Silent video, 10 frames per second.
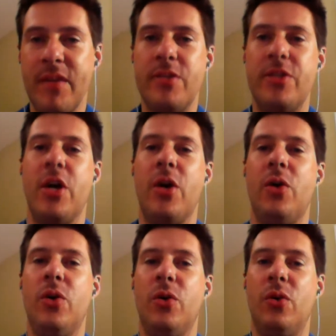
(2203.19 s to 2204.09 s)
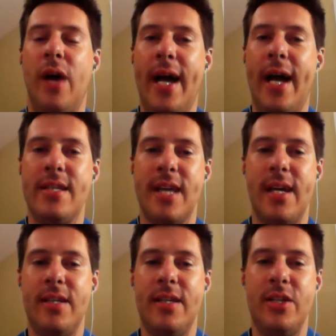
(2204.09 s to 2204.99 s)
So I
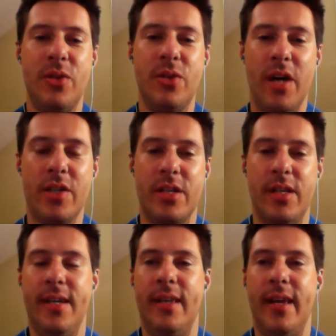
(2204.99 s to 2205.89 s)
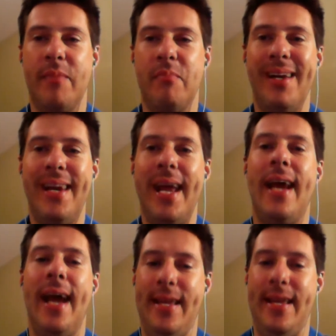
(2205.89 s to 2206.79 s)
decided to do an auction league like Monday
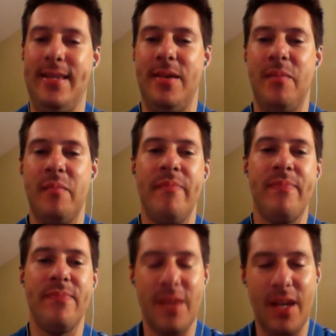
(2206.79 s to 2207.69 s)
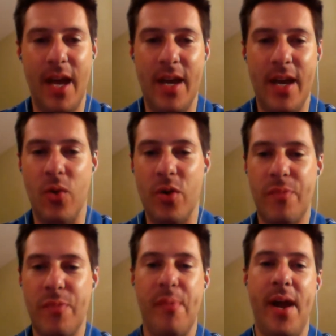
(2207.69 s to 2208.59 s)
night. And in order
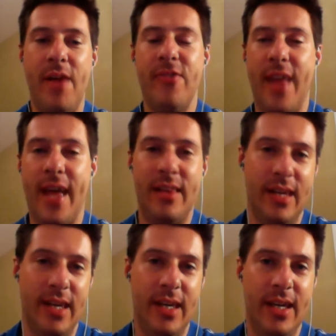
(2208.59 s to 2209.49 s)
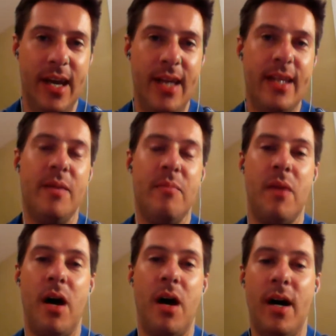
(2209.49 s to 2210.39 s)
to prepare for that league, I did a
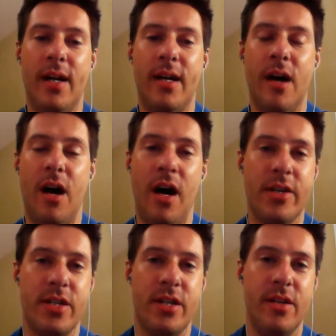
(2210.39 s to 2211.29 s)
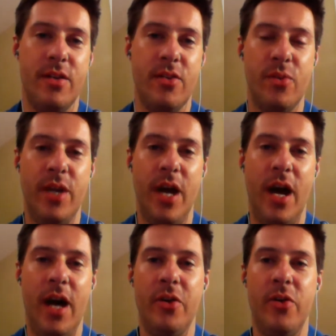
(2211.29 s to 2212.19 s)
mock auction through
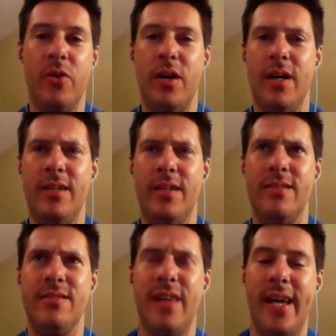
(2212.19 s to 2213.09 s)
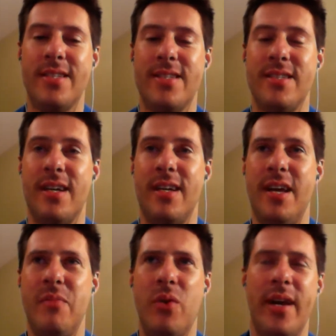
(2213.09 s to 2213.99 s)
Yahoo on like
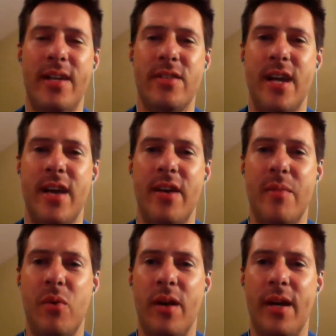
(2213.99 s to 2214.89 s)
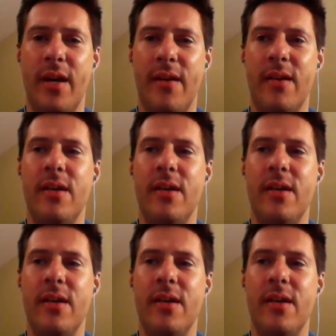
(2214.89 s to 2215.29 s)
Sunday morning, Saturday morning.